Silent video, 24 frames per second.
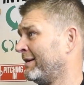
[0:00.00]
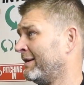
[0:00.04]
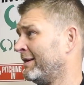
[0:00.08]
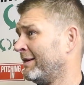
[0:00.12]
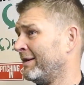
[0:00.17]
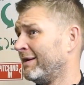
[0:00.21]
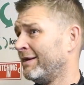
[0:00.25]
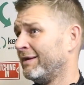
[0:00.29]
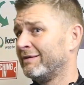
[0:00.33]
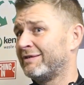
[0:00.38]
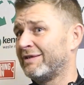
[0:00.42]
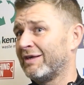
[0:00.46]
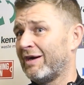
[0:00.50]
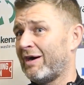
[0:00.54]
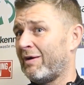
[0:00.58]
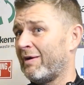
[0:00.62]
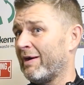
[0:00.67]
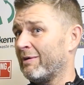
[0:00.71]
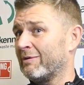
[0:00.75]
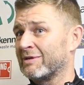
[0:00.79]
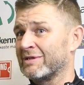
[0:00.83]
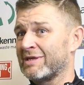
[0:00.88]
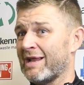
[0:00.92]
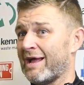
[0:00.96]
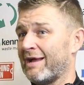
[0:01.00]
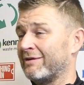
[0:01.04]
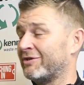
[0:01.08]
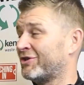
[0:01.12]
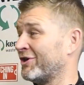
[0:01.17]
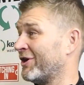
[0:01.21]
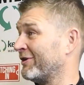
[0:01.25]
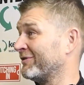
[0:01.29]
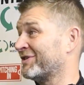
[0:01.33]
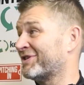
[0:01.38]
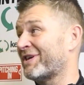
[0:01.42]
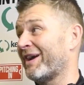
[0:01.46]
It was like
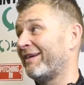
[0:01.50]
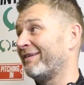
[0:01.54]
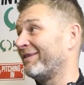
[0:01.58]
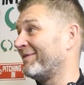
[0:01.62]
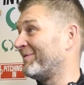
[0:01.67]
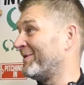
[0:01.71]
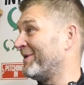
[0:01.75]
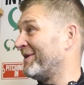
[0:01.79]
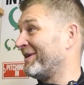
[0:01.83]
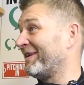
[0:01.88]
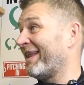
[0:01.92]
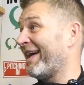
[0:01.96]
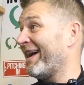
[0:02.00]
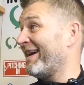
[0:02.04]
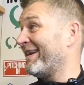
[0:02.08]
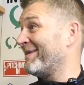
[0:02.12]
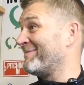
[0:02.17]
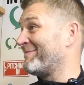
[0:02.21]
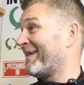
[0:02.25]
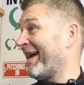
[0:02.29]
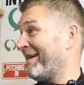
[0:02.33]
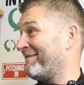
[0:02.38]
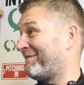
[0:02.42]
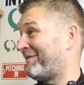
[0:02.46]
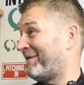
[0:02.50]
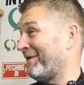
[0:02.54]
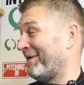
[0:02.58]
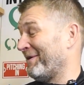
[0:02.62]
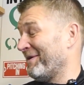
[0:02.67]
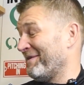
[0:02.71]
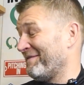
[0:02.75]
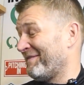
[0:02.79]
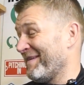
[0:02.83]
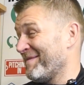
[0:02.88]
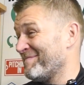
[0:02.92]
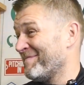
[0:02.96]
Jordan Scanlon weren't letting him get in
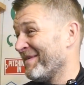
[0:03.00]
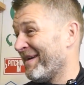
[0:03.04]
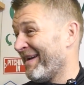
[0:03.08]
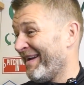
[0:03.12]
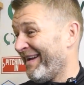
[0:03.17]
front of him.